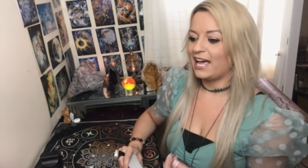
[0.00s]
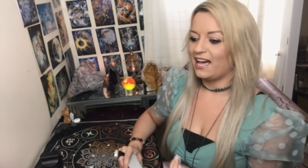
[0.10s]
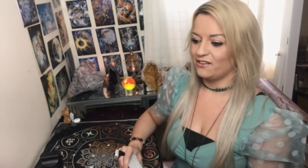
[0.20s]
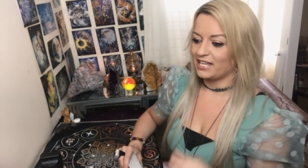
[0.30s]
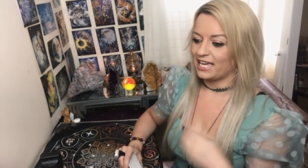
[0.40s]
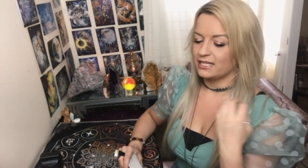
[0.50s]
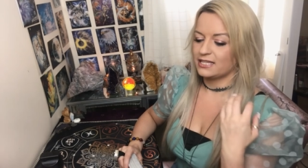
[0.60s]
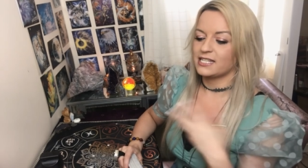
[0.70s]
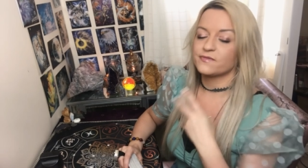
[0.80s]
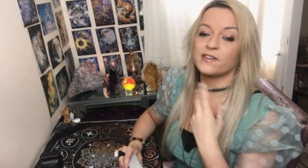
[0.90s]
out there
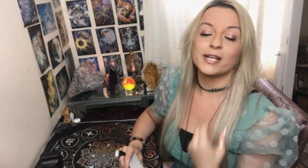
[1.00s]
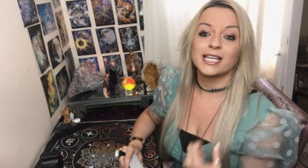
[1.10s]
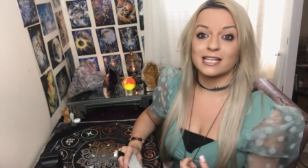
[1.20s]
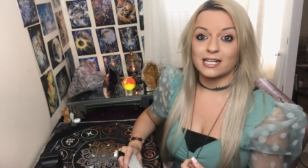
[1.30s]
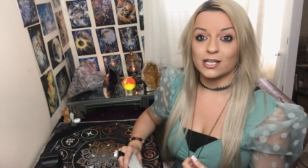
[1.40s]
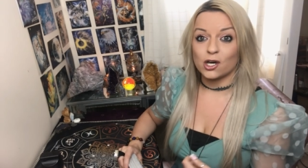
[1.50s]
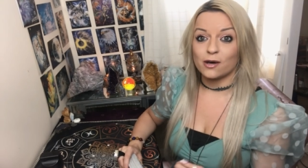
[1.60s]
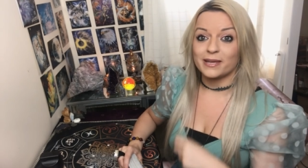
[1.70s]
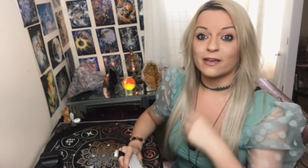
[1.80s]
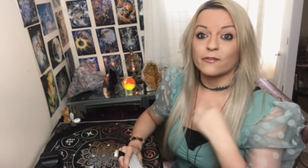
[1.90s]
that's very clearly
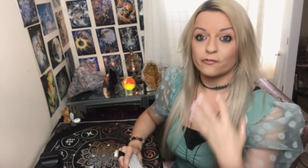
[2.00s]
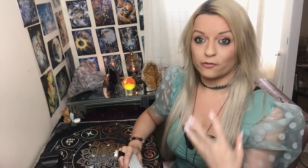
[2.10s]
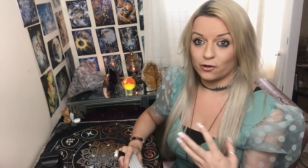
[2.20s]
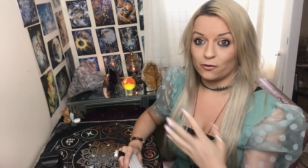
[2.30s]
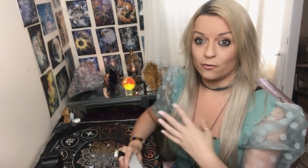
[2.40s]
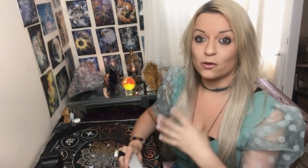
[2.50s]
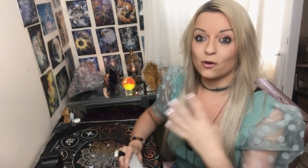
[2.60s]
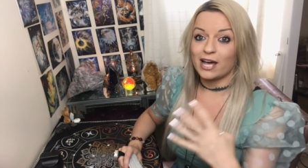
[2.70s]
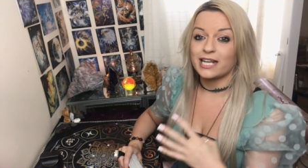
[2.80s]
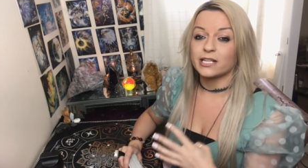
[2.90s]
coming through
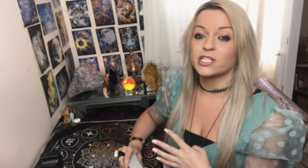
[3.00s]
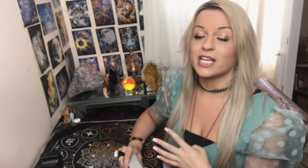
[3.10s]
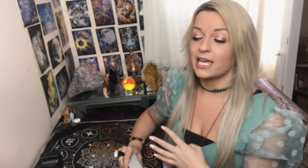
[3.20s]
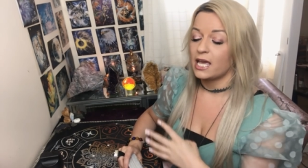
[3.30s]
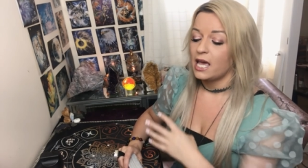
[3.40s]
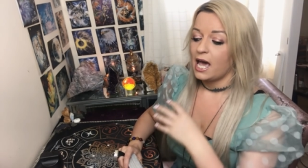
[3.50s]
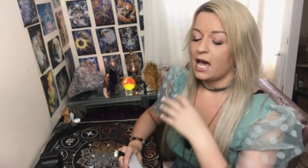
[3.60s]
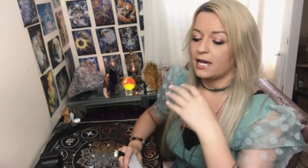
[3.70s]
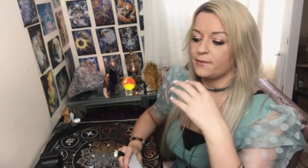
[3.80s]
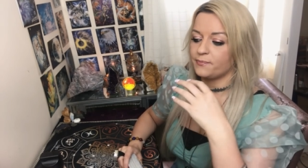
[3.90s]
your energy
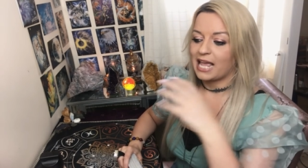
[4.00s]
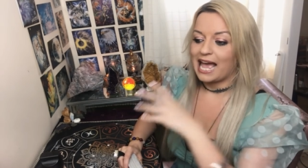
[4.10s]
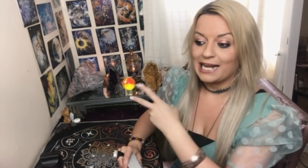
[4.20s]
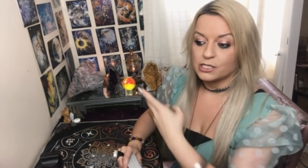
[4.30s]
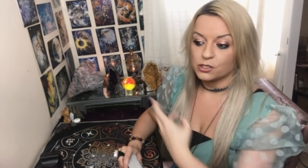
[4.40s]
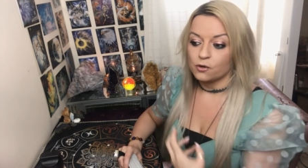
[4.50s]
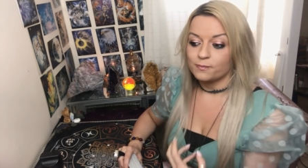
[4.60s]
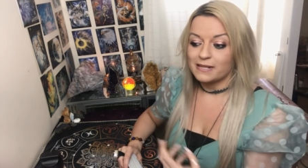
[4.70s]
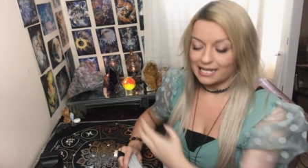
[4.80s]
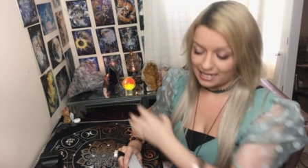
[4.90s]
um, and your
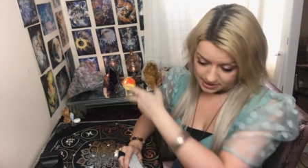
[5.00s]
uh,